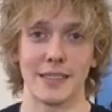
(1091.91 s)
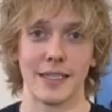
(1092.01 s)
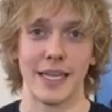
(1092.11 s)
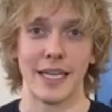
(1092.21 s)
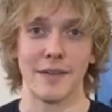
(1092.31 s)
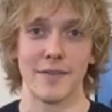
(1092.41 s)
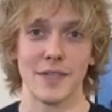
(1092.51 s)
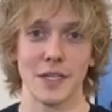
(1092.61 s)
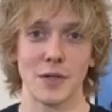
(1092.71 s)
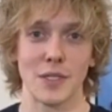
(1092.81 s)
I can't
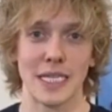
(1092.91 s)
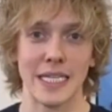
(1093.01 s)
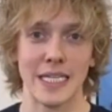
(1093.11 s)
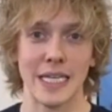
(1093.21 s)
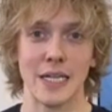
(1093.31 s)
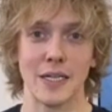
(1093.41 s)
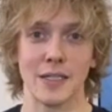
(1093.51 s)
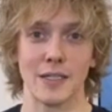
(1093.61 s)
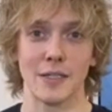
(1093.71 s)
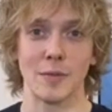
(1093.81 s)
visit Christina
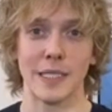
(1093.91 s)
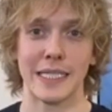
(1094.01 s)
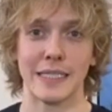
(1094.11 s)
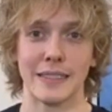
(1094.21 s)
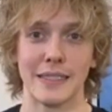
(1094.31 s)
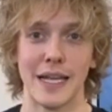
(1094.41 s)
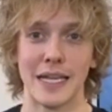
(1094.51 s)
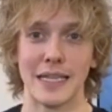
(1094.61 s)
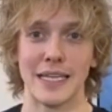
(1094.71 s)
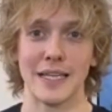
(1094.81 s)
there or really
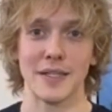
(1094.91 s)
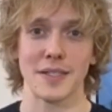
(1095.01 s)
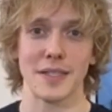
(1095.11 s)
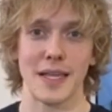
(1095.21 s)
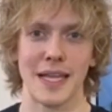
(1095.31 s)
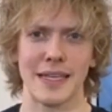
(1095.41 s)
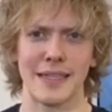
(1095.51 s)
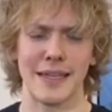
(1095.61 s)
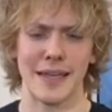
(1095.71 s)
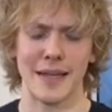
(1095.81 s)
anything else.
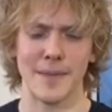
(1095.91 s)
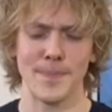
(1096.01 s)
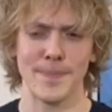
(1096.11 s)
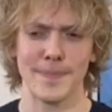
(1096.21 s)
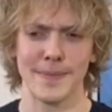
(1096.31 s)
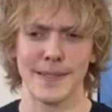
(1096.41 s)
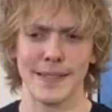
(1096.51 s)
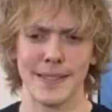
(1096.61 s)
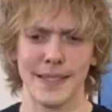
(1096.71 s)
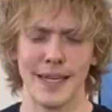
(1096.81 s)
And
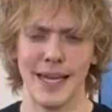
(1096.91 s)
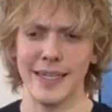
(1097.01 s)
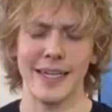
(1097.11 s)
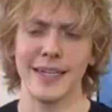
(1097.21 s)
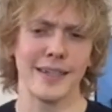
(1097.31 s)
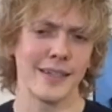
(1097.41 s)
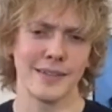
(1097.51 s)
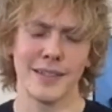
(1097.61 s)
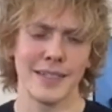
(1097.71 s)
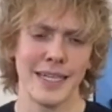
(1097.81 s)
I don't know,
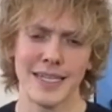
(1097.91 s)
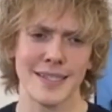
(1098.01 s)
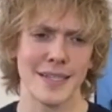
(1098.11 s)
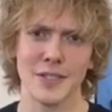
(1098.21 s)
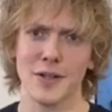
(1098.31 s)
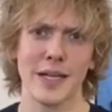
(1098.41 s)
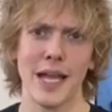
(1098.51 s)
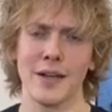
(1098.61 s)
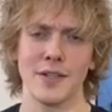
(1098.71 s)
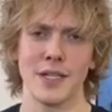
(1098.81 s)
London has such great
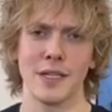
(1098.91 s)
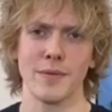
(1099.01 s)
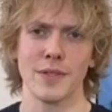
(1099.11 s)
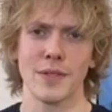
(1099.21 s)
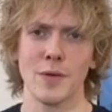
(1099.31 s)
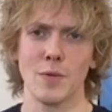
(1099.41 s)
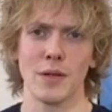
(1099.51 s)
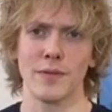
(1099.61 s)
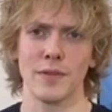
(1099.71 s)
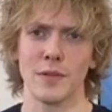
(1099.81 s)
energy, and it was so
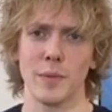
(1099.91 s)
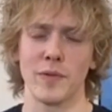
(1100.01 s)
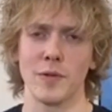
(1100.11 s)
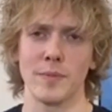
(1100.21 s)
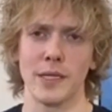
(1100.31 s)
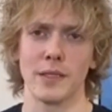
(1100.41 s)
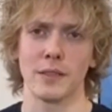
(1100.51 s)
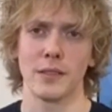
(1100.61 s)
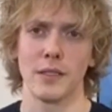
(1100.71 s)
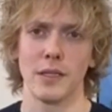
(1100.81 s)
wonderful to perform there
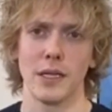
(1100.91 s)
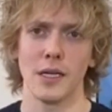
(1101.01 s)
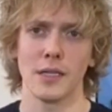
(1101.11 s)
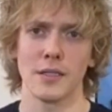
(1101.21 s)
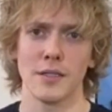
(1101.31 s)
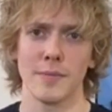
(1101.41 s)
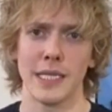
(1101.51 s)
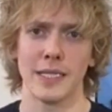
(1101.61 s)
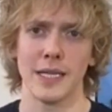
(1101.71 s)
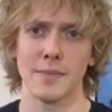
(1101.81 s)
so many
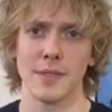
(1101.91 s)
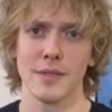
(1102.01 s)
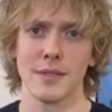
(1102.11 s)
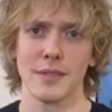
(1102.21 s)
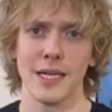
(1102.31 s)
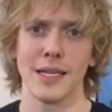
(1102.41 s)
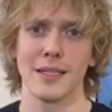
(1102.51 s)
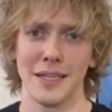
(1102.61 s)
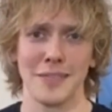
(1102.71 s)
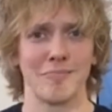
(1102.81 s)
times. Yeah,
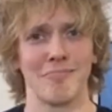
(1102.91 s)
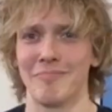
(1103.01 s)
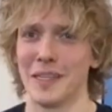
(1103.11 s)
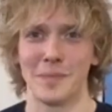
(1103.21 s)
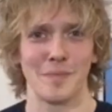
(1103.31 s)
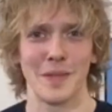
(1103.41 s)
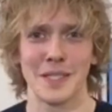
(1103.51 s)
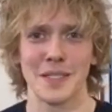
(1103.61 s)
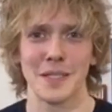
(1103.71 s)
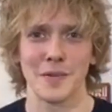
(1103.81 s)

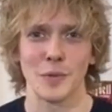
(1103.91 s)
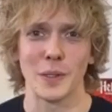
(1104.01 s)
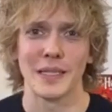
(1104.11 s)
that's a tough one.